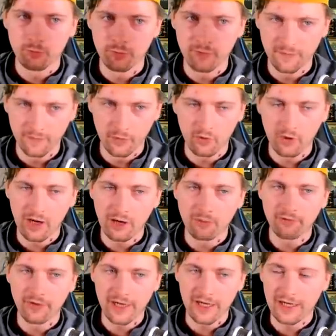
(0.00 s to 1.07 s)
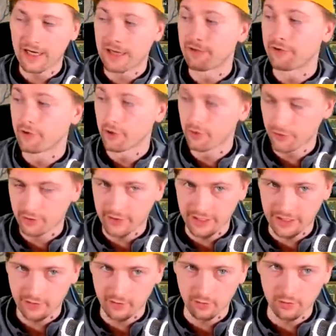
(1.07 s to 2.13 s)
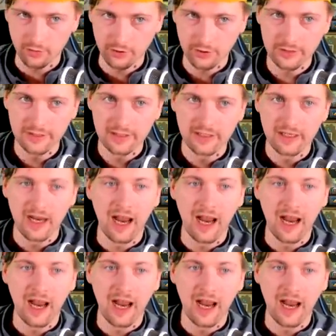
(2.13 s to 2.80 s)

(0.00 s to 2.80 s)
before I'll take another technologies,